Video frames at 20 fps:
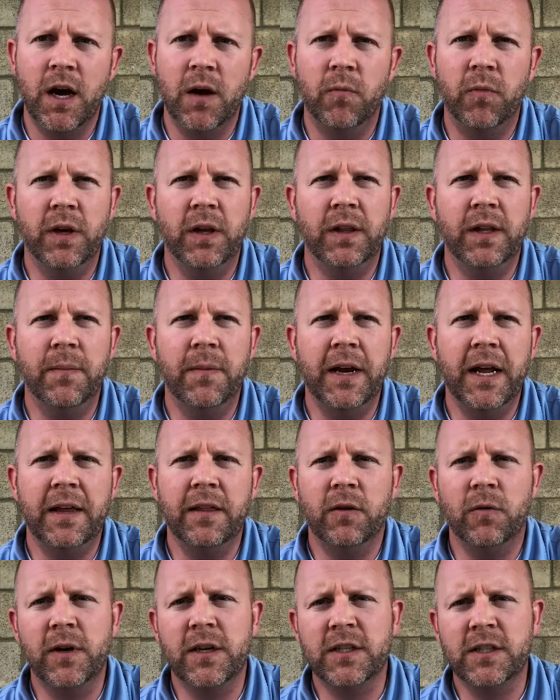we eliminate
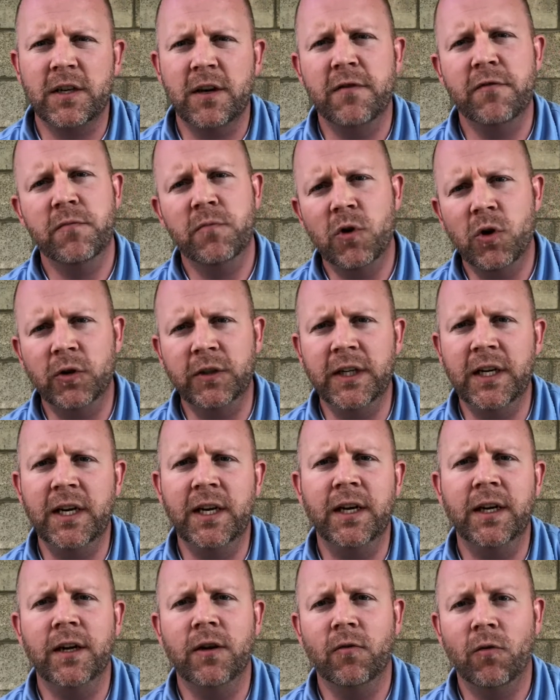the risk of
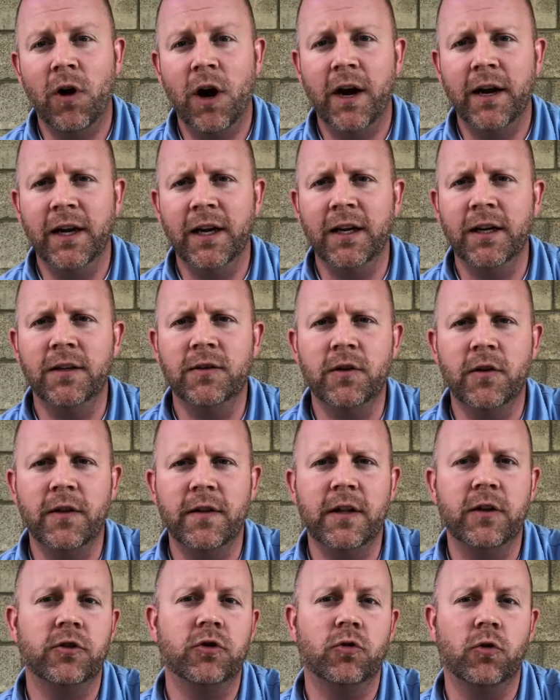molding and rotting so that
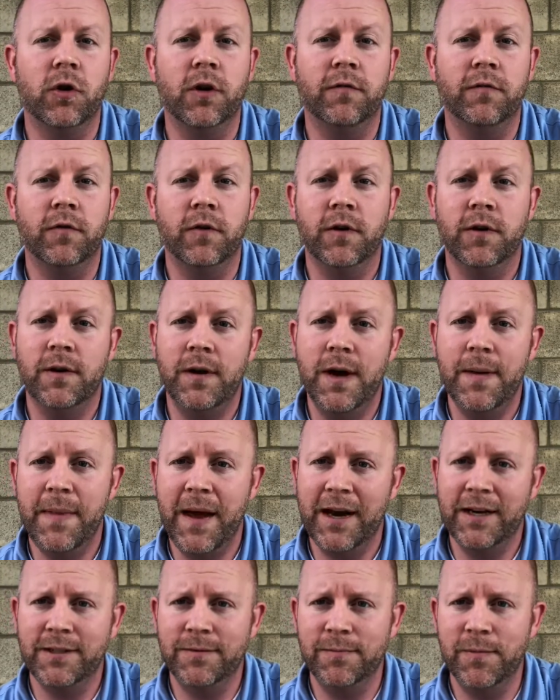they'll store for a
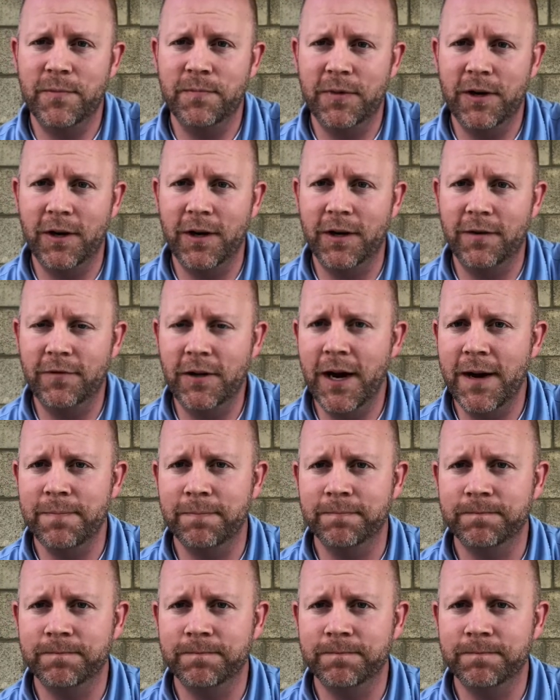maximum period of time.